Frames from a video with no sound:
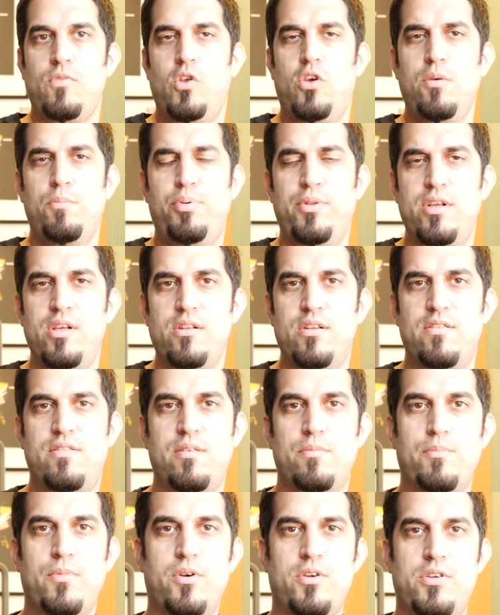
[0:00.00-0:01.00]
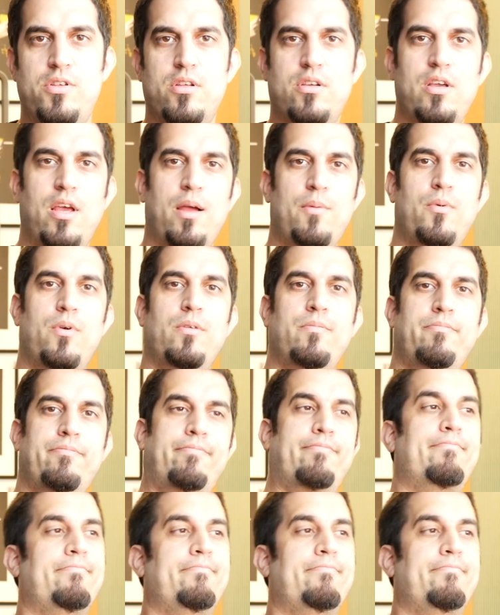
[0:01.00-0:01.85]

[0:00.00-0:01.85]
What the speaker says: Completely submerged the camera.